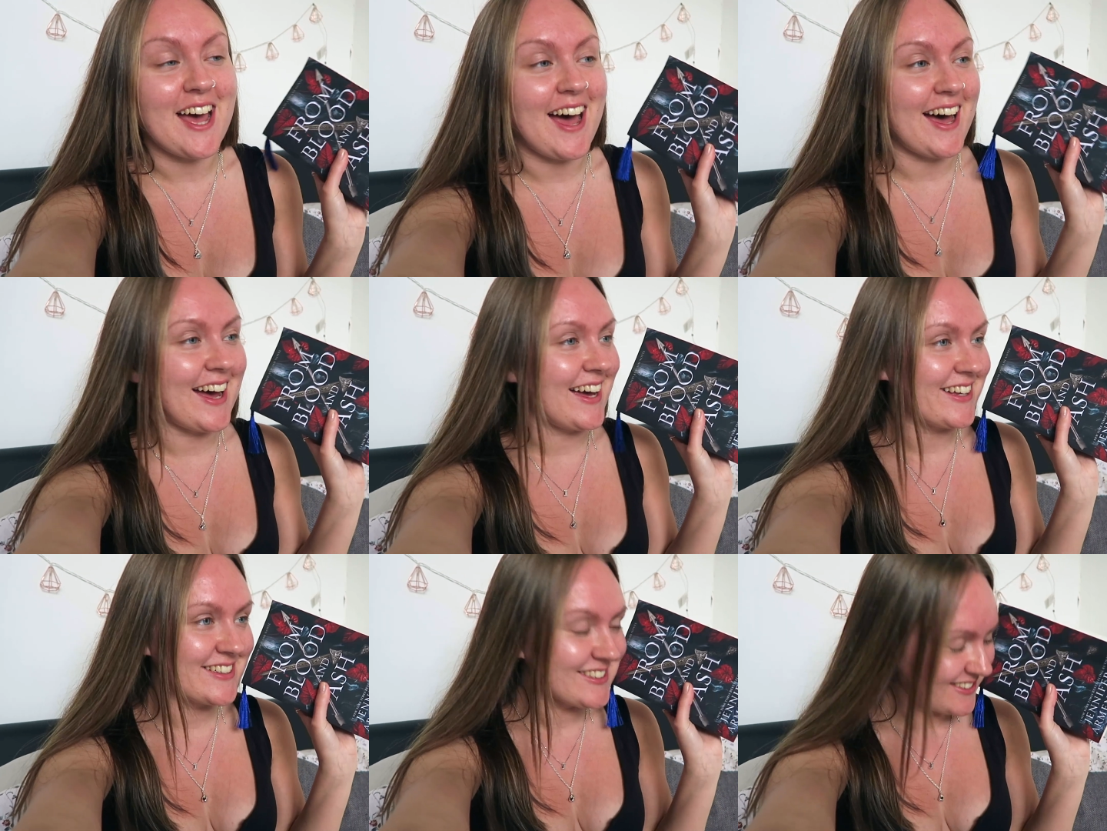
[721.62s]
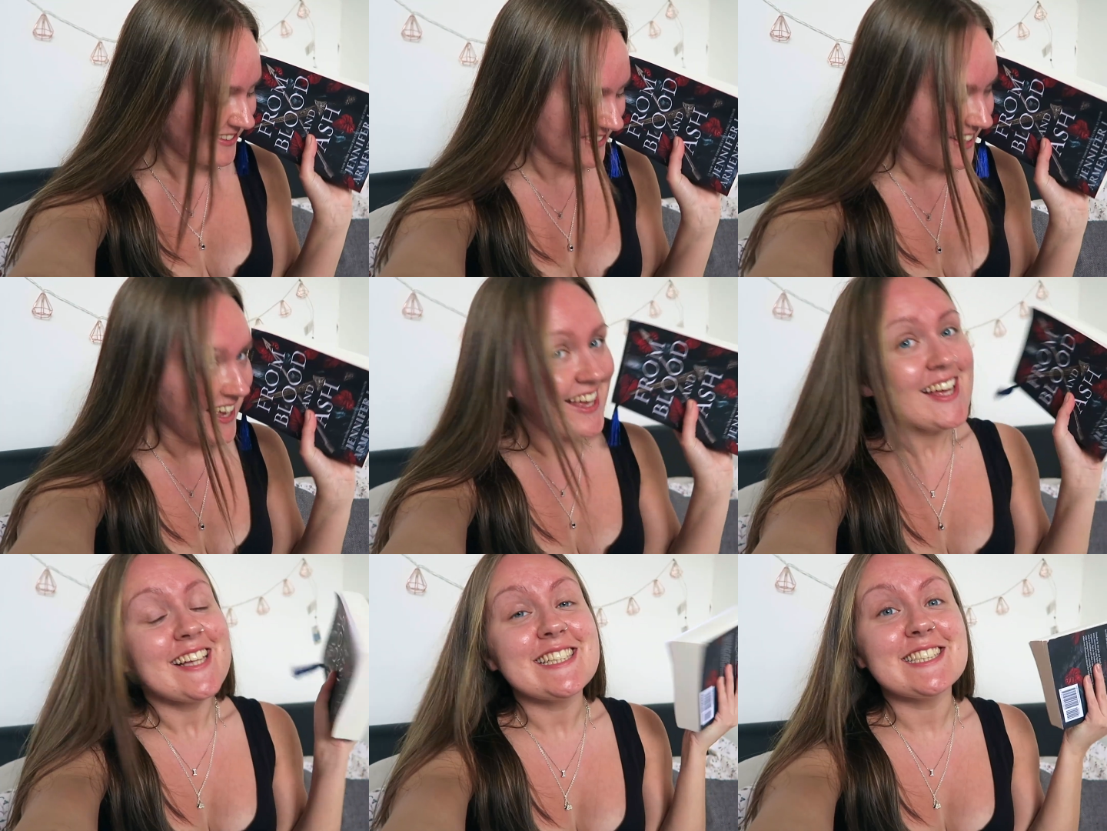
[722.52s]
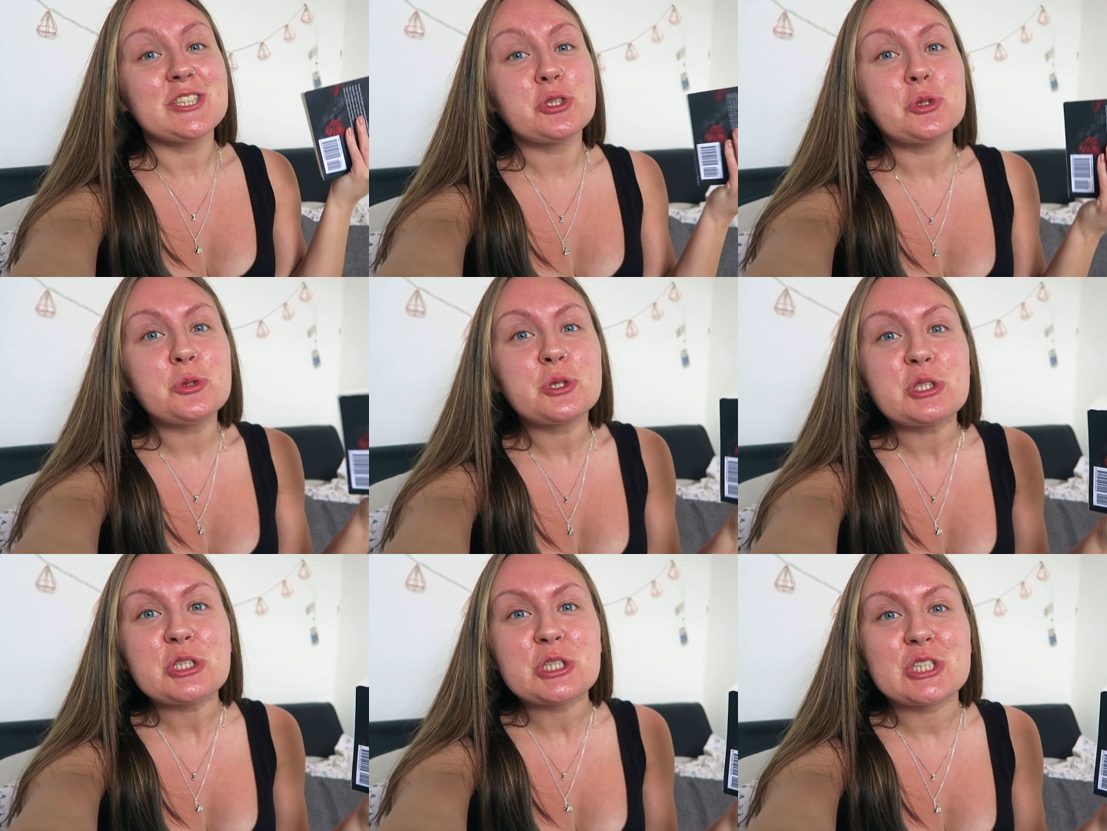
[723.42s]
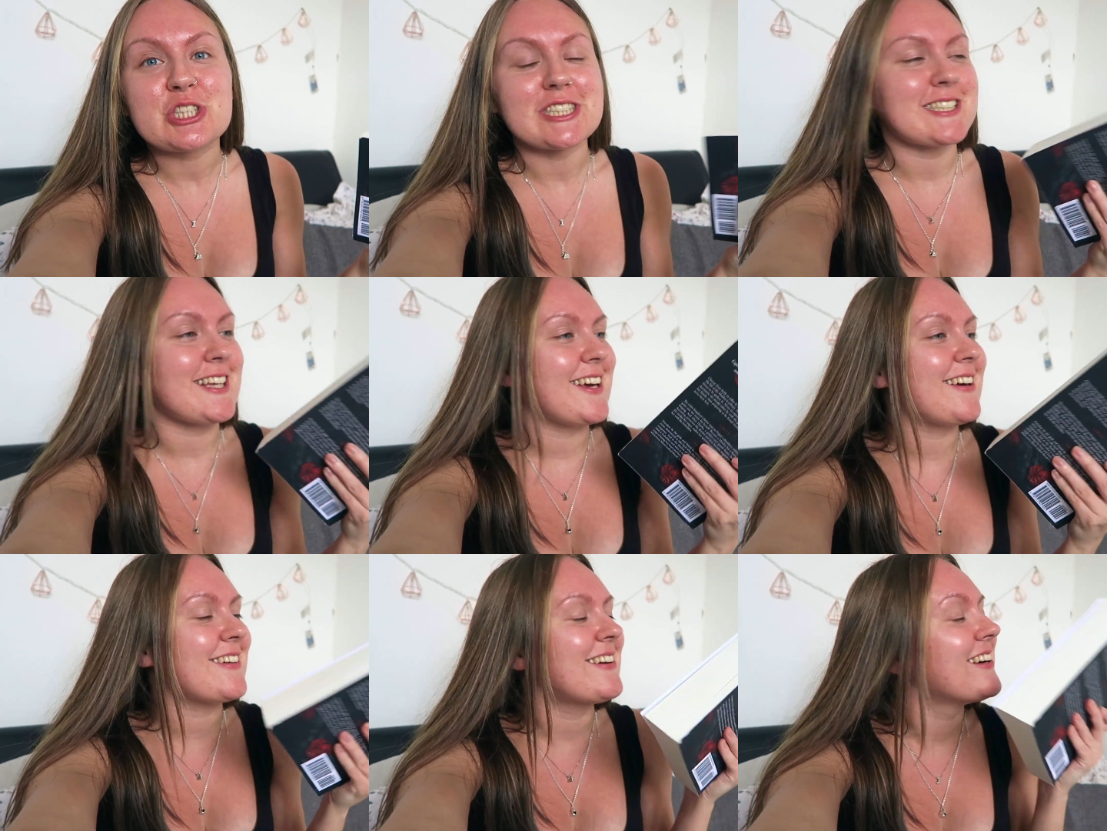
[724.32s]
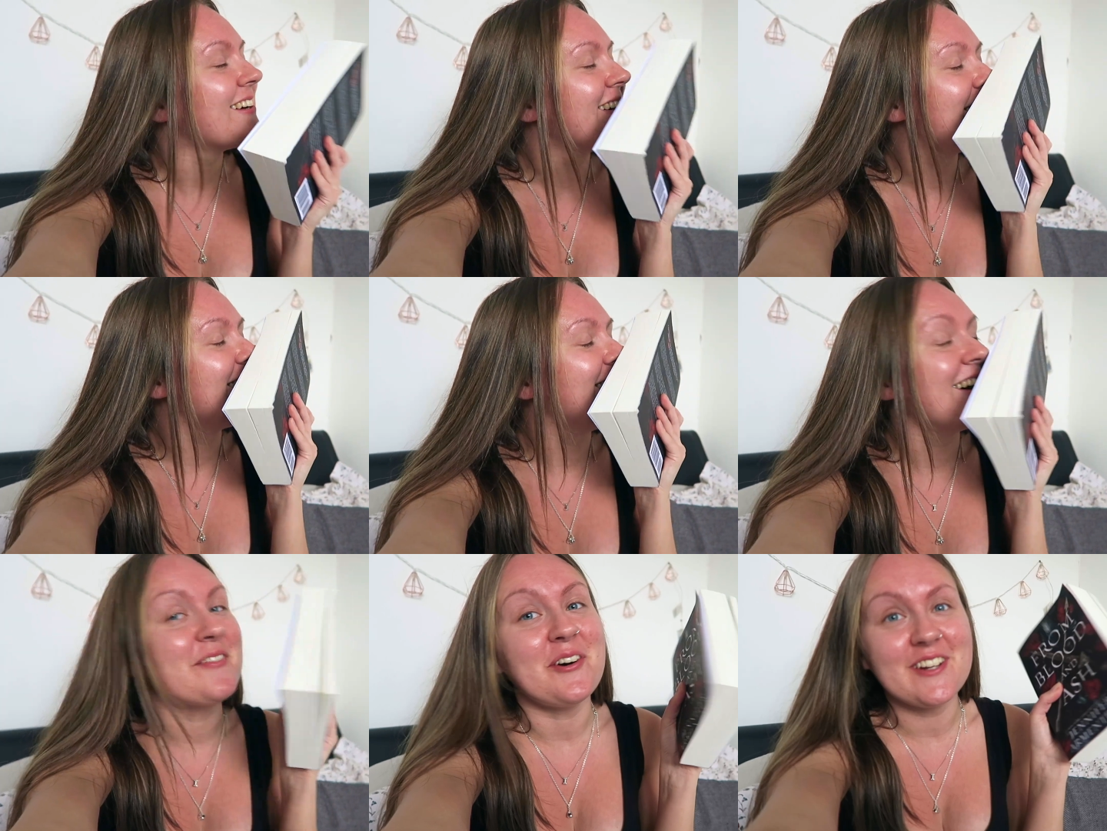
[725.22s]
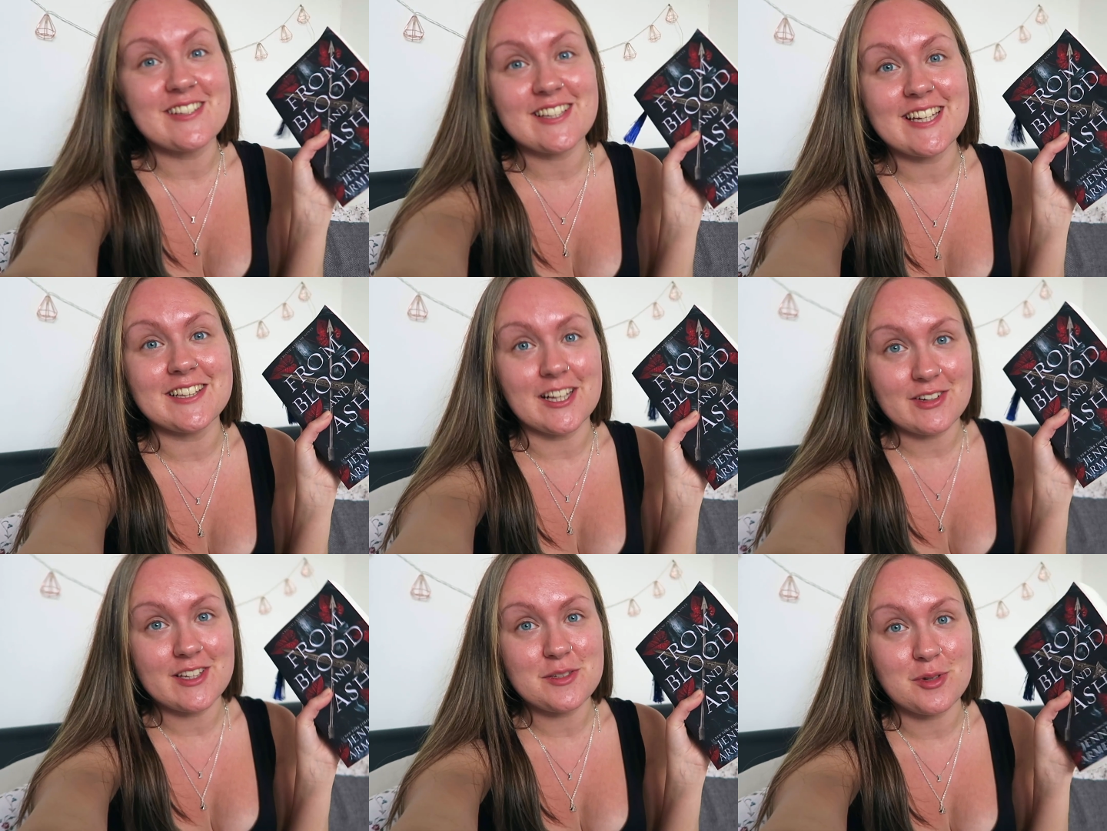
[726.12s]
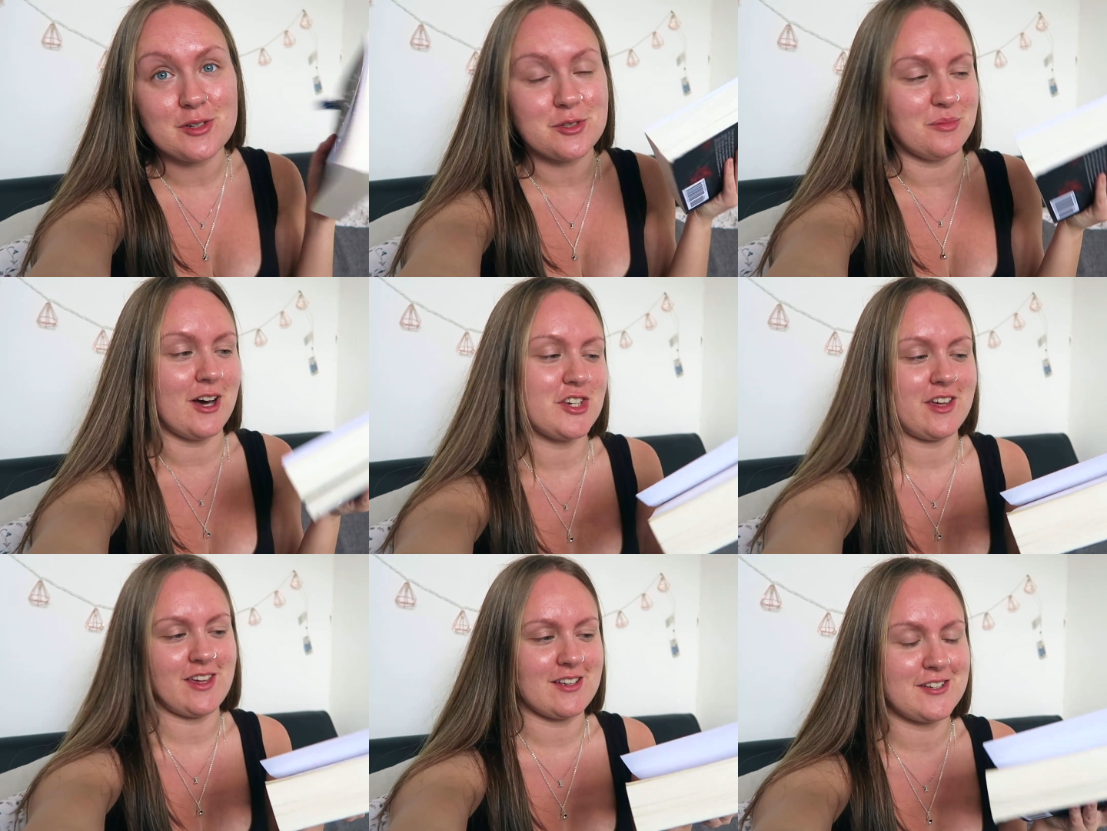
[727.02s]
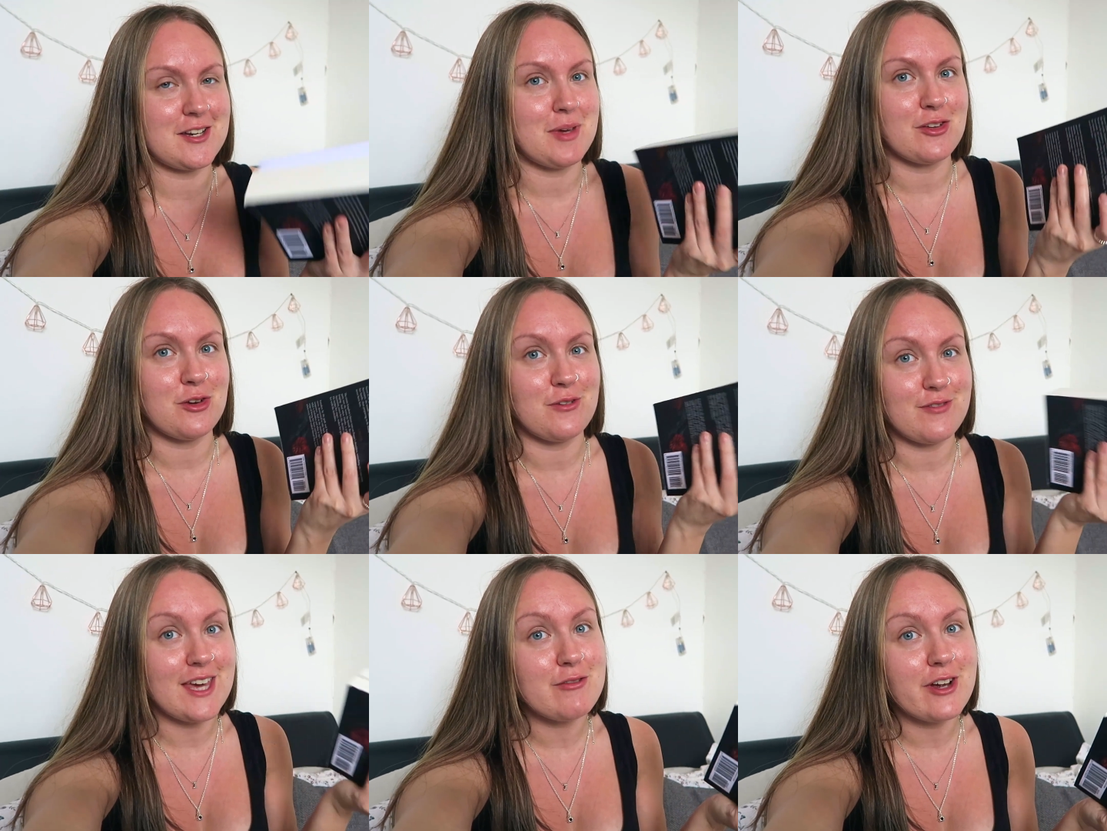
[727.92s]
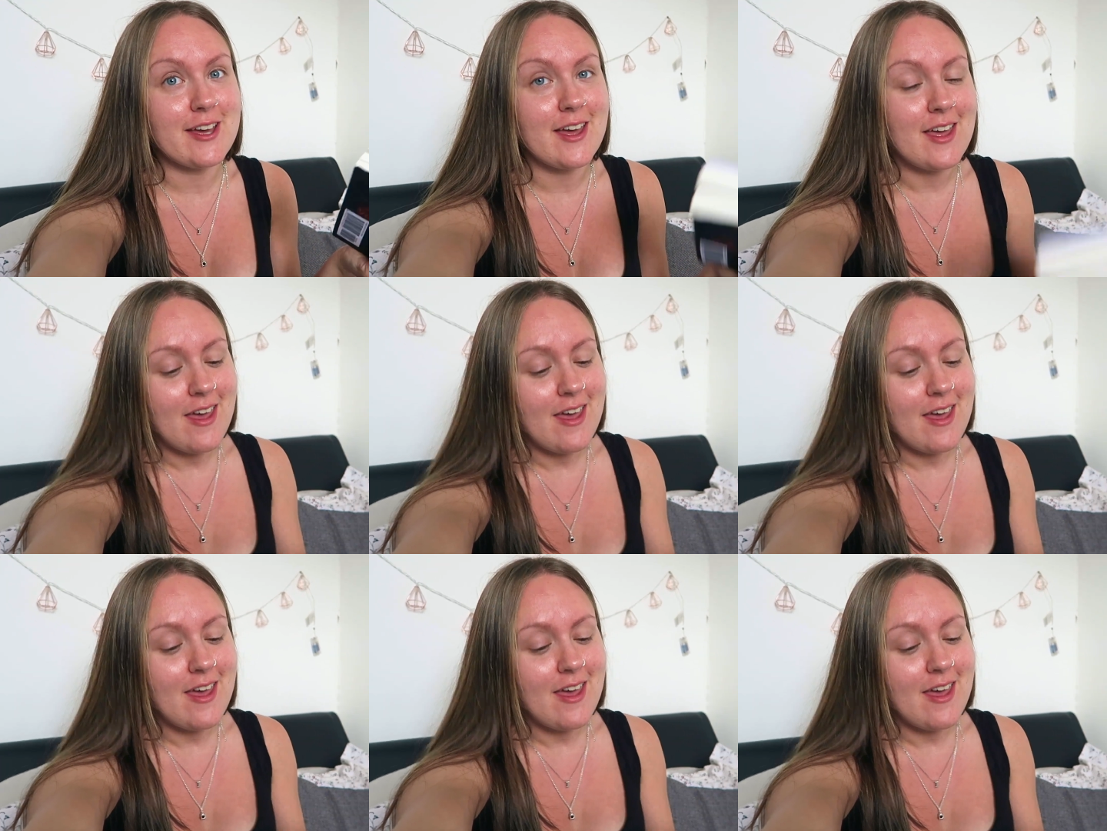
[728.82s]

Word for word: and it's so good! Like, I'm honestly loving this book so much. Like, I think it's going to be a new favourite.